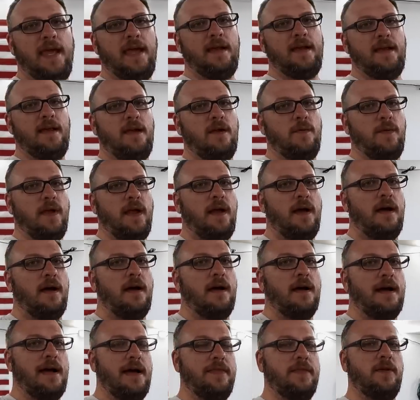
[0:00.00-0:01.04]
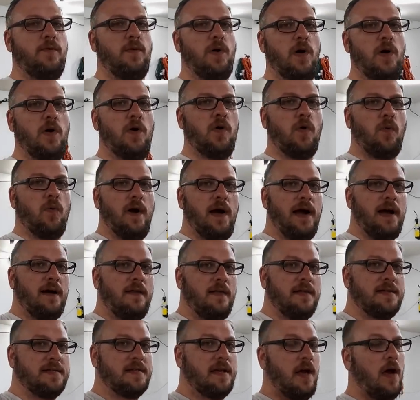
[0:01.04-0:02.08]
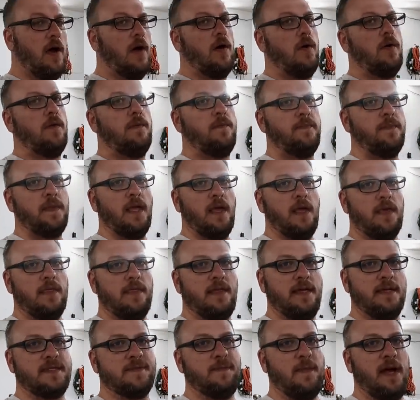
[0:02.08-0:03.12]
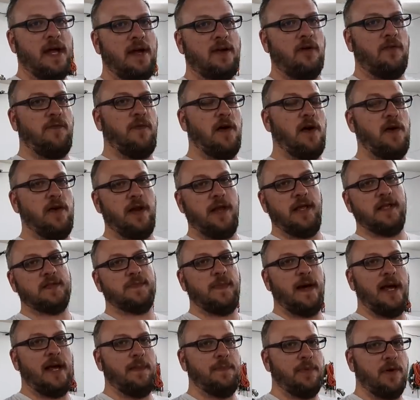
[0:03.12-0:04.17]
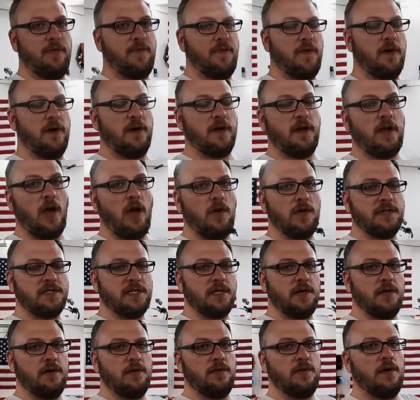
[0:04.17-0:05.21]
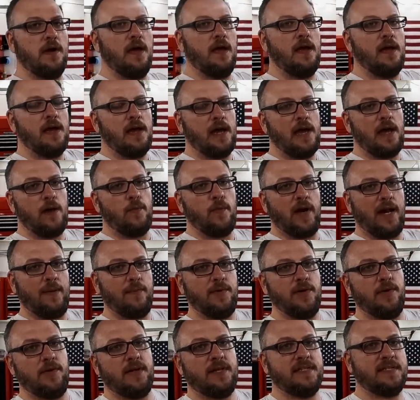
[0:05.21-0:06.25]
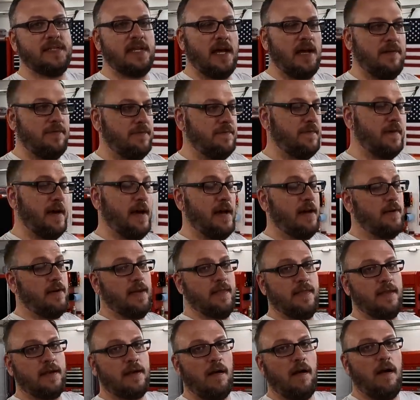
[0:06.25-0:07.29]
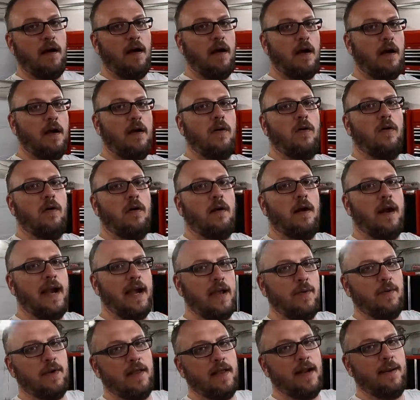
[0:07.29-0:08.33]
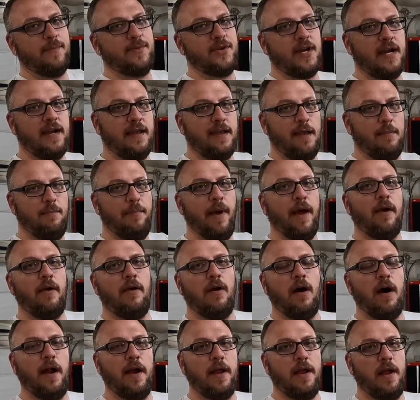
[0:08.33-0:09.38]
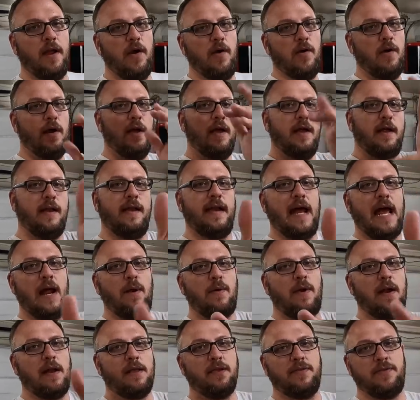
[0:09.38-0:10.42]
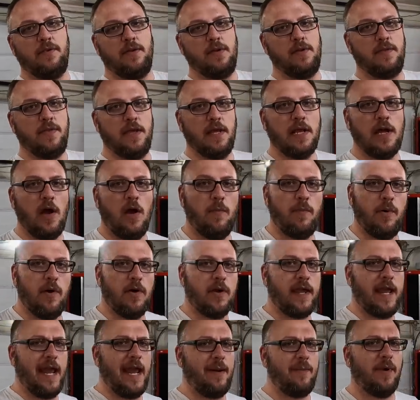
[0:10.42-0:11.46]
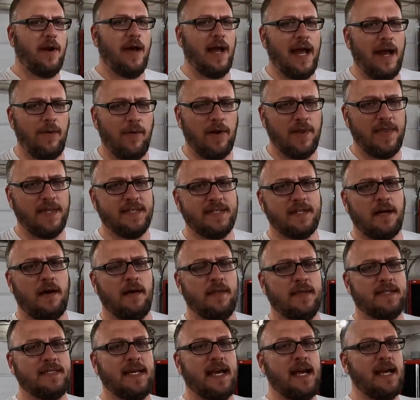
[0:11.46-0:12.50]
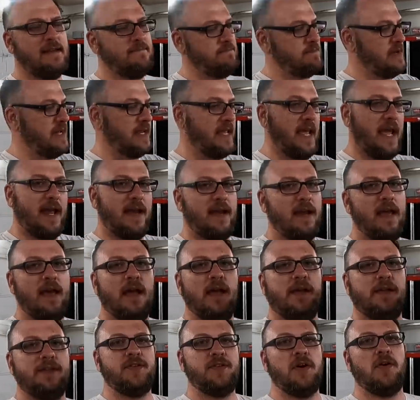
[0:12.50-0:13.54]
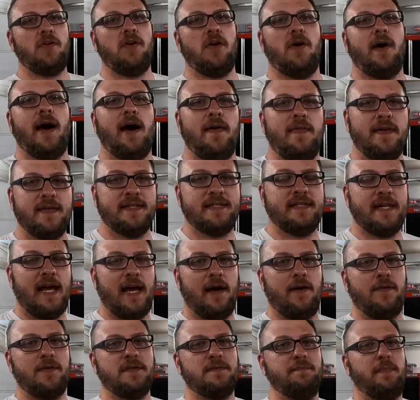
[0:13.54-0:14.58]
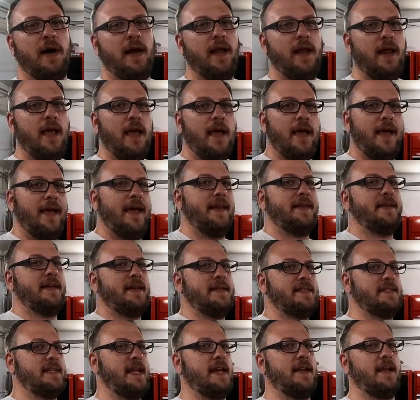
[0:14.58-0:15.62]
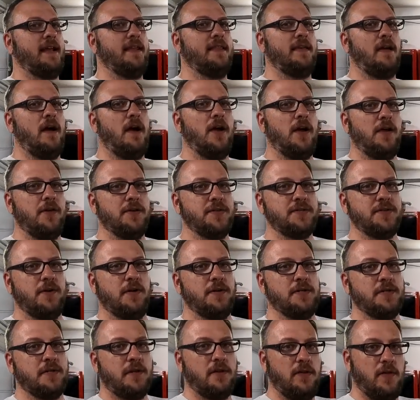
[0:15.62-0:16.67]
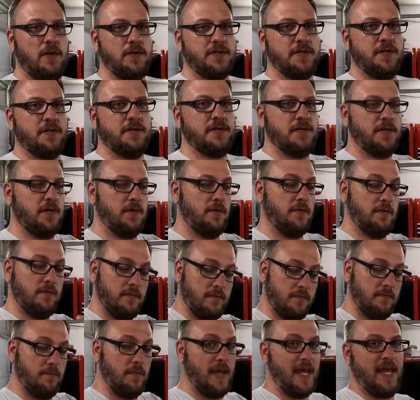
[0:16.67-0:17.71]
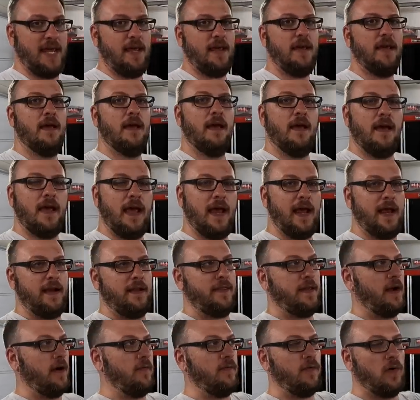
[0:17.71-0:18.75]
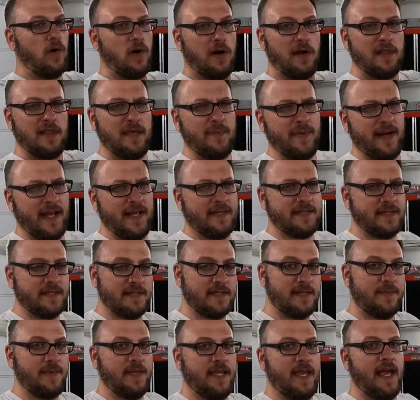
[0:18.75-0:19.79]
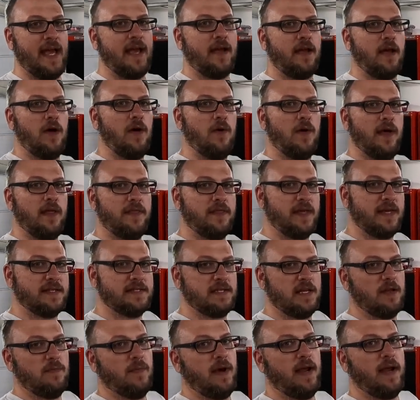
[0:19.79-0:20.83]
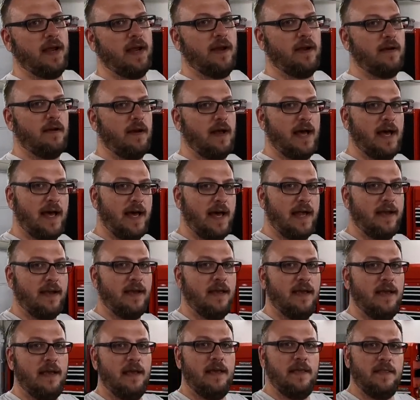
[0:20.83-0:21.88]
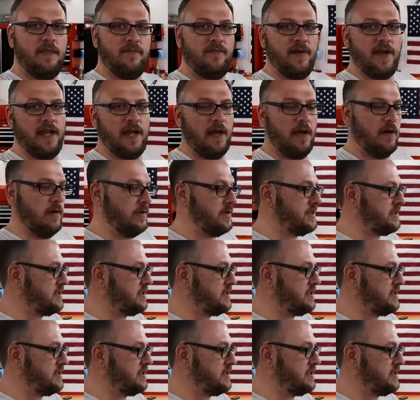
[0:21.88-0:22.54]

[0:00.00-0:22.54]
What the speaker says: And here we are on the Rode Wireless Go. This microphone is my preferred go-to when I'm doing stuff in the car or anywhere that I'm trying to get better audio, not running through the GoPro camera. I run this all the time. Again, don't know how this sounds, but it does tend to get the audio source closer to me and therefore eliminates some of the echo and things that you might hear on the video.